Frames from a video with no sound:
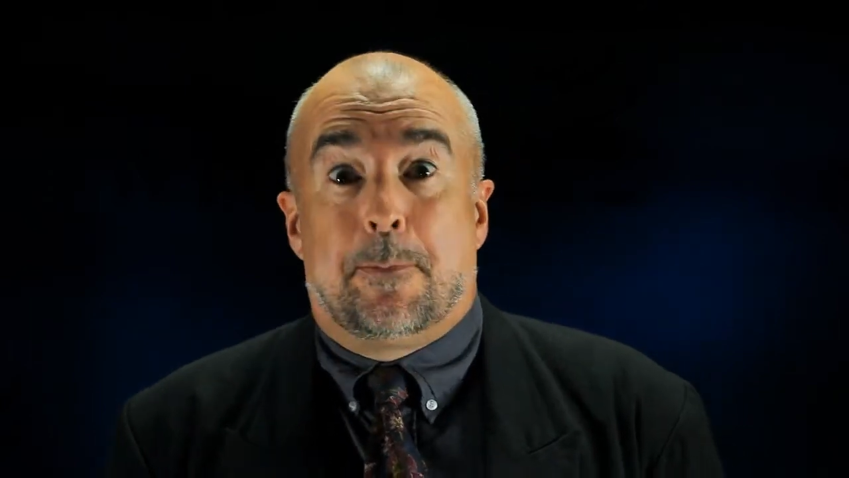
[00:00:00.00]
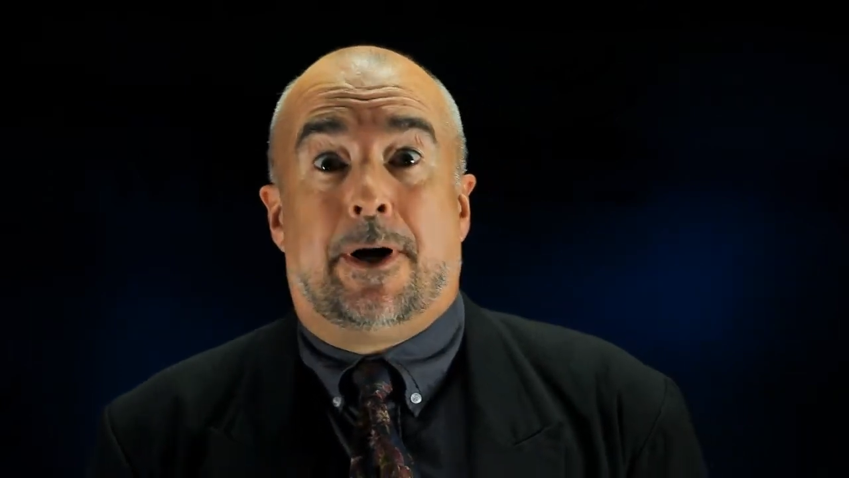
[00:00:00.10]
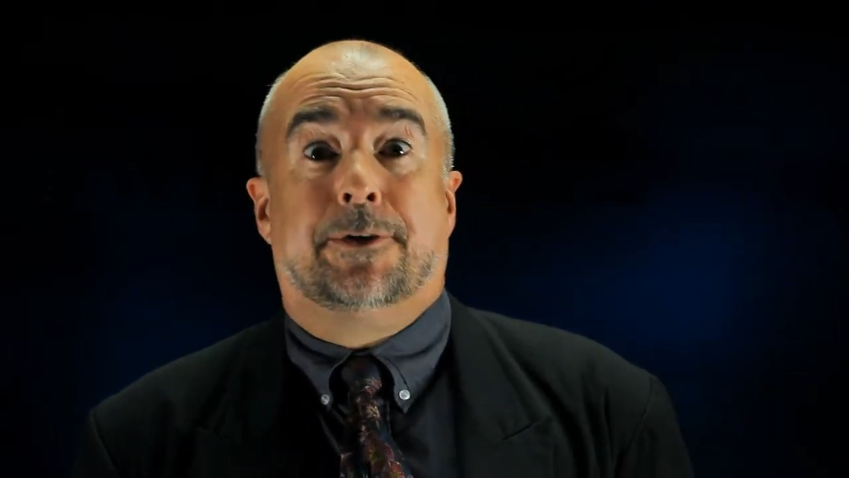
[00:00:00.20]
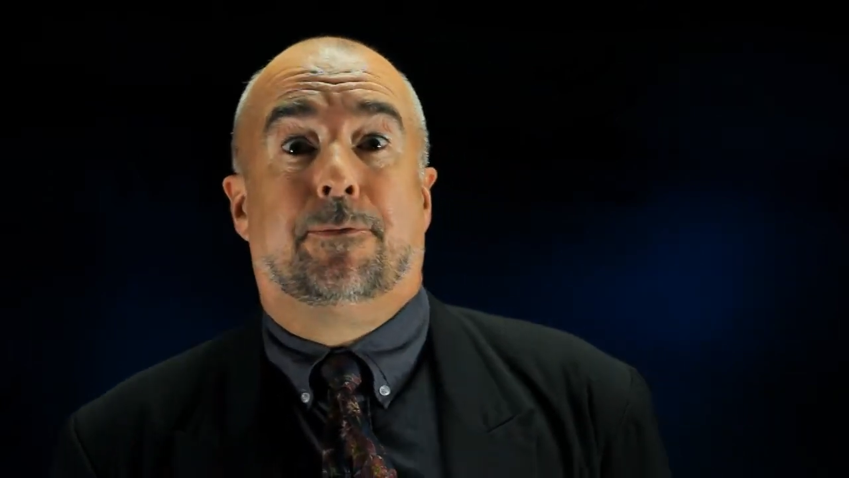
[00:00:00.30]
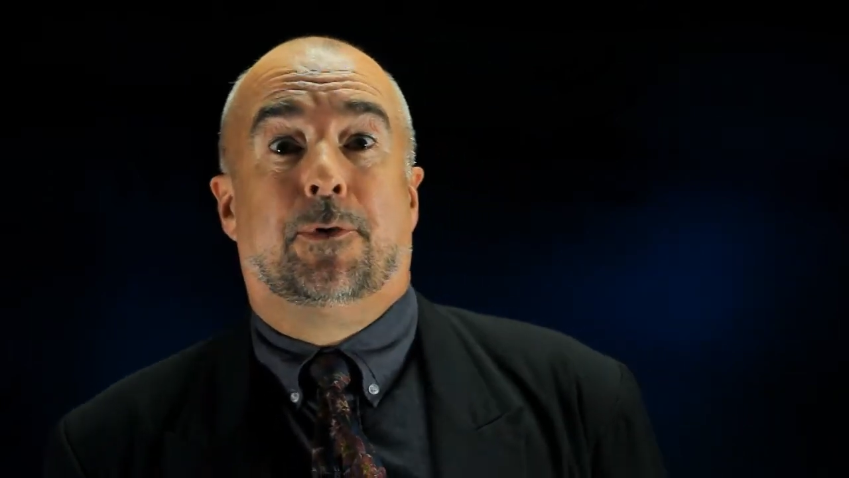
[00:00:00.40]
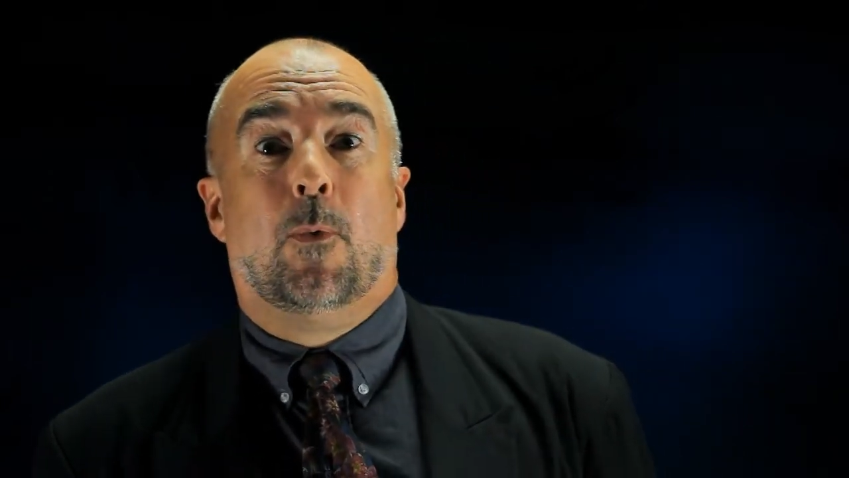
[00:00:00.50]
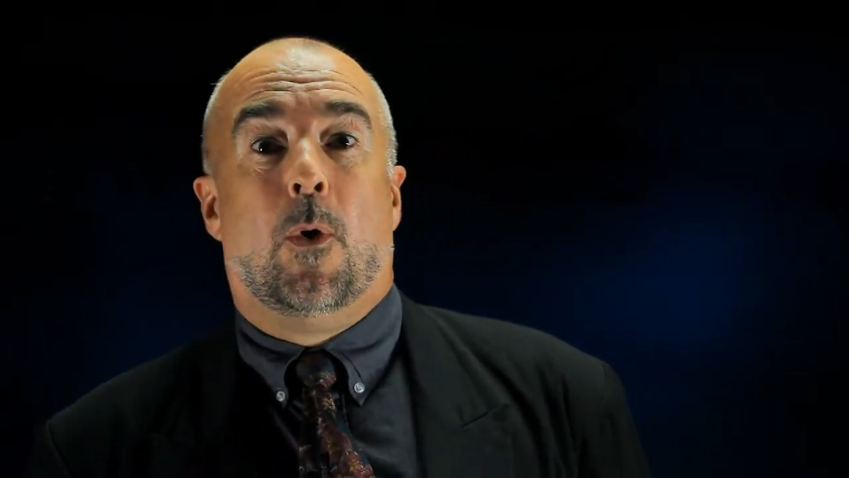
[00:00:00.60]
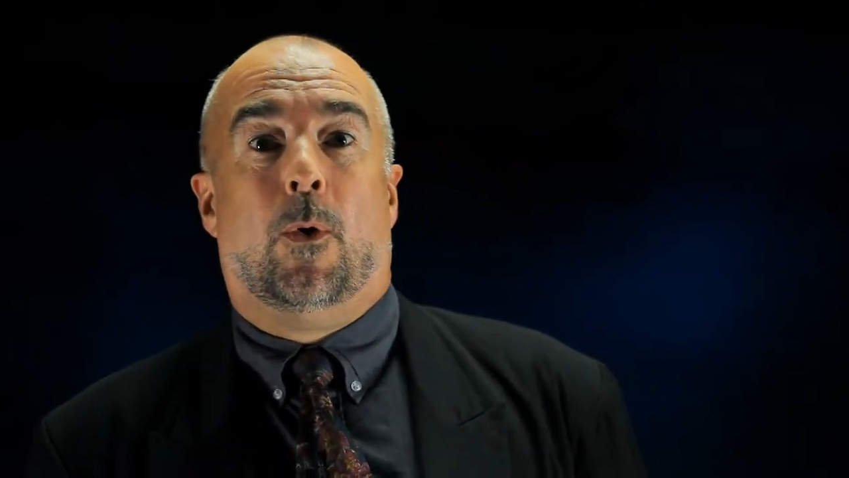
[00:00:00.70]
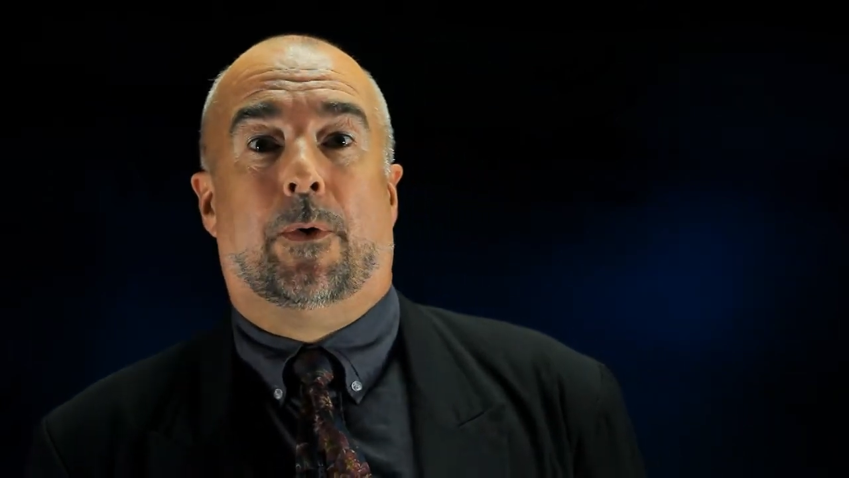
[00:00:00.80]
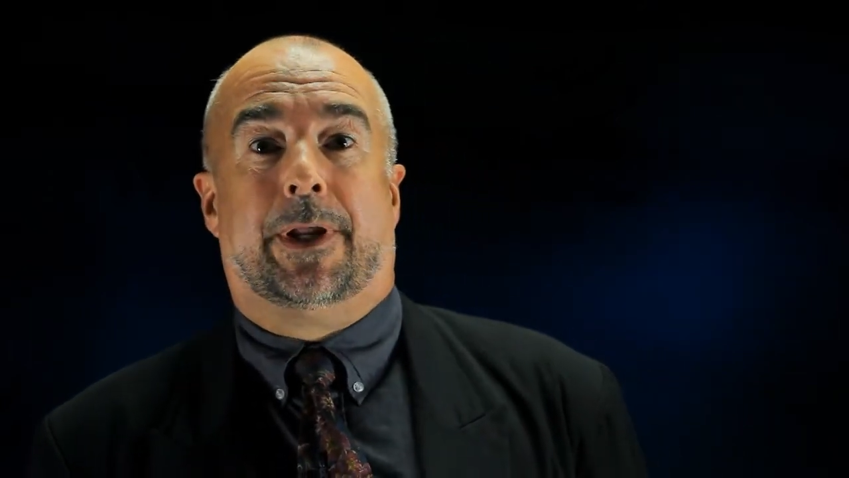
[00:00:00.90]
part of the
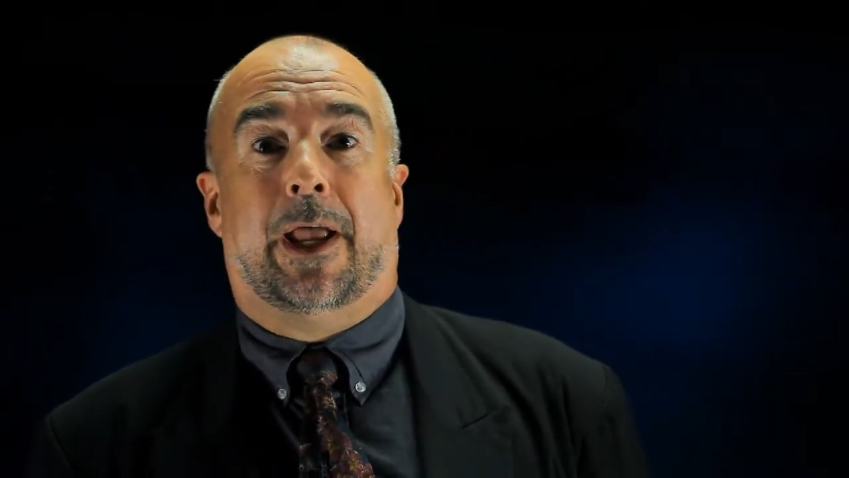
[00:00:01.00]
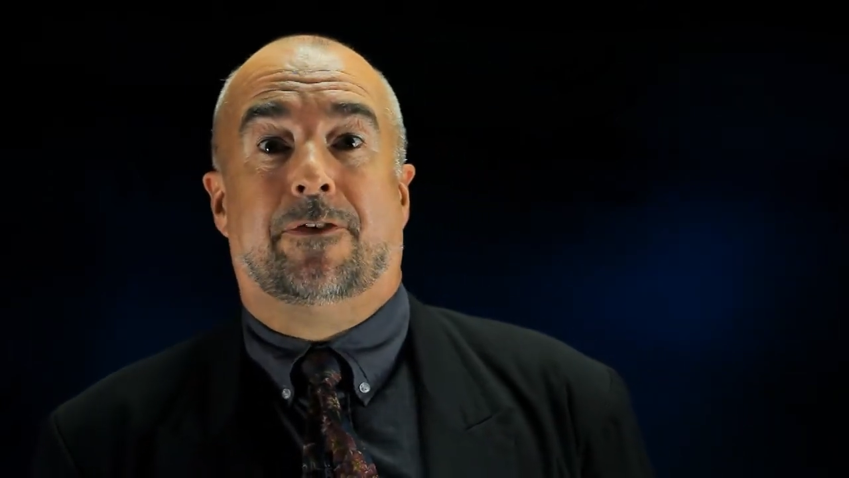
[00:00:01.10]
world